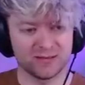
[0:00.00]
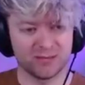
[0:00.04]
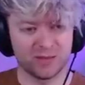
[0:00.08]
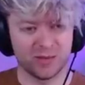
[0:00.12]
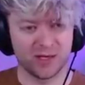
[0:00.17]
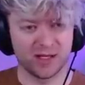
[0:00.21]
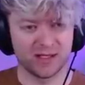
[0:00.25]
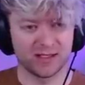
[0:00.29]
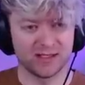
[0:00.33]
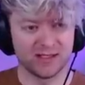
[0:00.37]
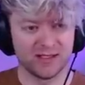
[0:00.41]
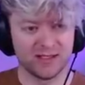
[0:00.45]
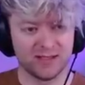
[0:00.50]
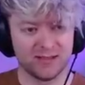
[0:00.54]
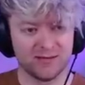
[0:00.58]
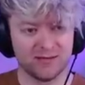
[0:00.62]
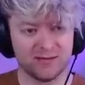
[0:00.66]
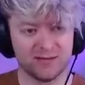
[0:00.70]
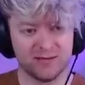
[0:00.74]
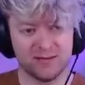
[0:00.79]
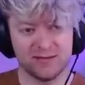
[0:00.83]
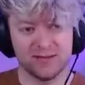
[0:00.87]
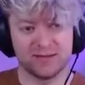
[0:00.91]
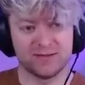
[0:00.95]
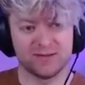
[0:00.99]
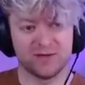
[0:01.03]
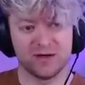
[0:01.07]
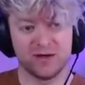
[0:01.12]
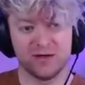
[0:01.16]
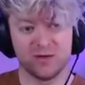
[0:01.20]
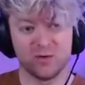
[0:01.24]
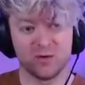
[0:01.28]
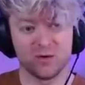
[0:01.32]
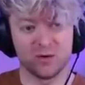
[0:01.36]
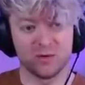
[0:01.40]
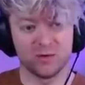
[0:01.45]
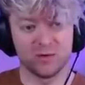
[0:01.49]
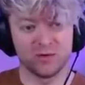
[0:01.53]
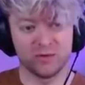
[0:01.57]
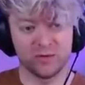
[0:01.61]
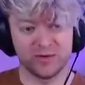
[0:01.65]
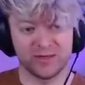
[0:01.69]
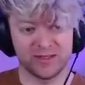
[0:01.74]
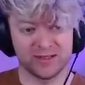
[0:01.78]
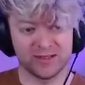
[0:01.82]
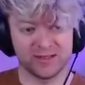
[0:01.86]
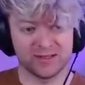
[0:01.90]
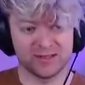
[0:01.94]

But I think it's very normal with this